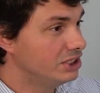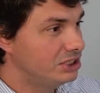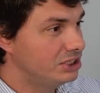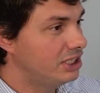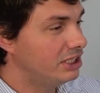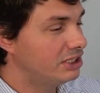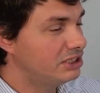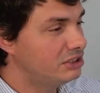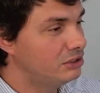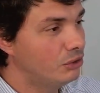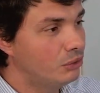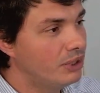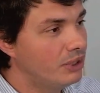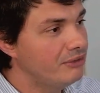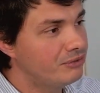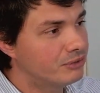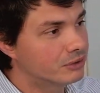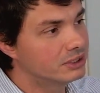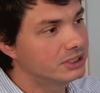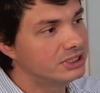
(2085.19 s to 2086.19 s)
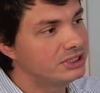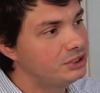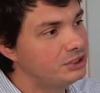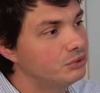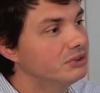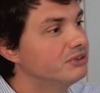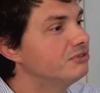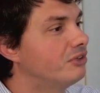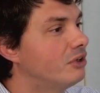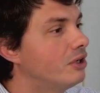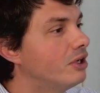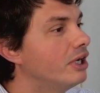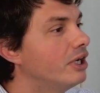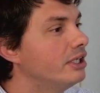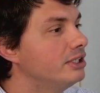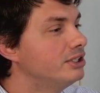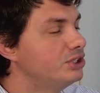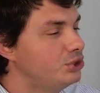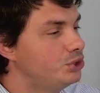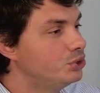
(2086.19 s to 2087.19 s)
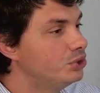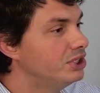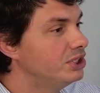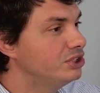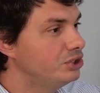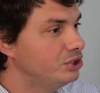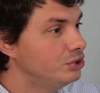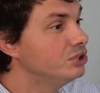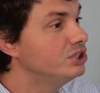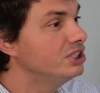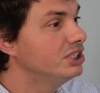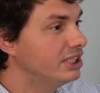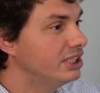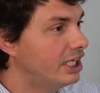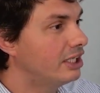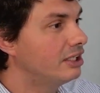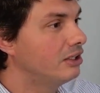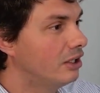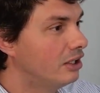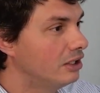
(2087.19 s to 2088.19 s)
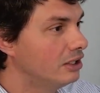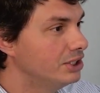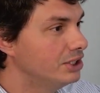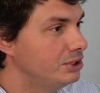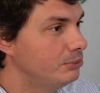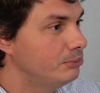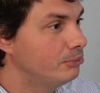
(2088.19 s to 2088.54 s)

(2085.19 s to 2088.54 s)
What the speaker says: There's no way for us to avoid students using technology.